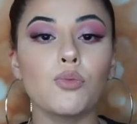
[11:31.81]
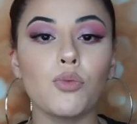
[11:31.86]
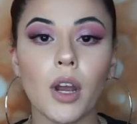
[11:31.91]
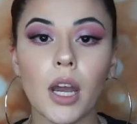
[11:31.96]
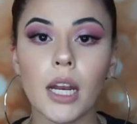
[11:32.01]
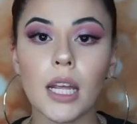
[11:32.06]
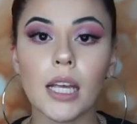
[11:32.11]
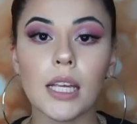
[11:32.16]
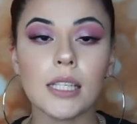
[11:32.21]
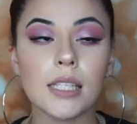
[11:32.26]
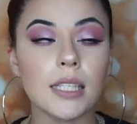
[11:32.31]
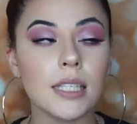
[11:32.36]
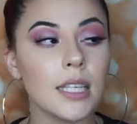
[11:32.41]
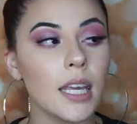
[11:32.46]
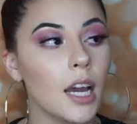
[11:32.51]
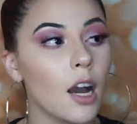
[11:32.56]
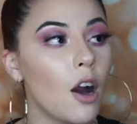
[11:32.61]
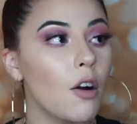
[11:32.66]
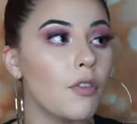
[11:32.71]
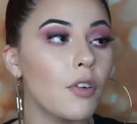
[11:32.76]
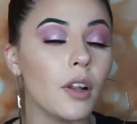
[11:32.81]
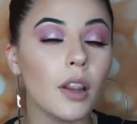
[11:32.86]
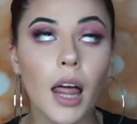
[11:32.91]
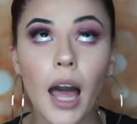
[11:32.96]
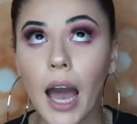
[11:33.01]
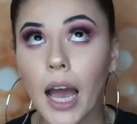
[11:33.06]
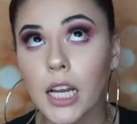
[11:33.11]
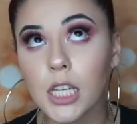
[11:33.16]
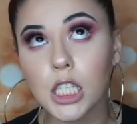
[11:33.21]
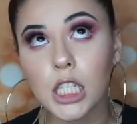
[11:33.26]
ready to take off her
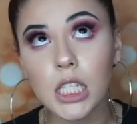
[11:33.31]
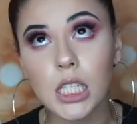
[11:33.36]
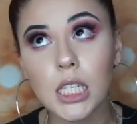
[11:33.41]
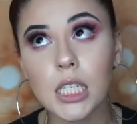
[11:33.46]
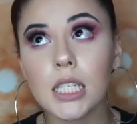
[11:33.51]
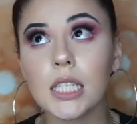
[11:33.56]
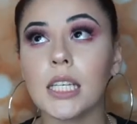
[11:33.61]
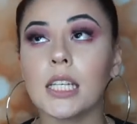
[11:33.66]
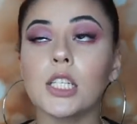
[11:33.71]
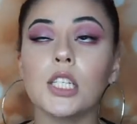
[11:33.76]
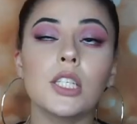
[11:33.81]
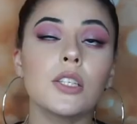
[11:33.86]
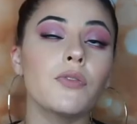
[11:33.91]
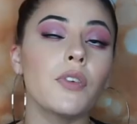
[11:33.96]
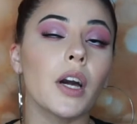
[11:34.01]
lashes and just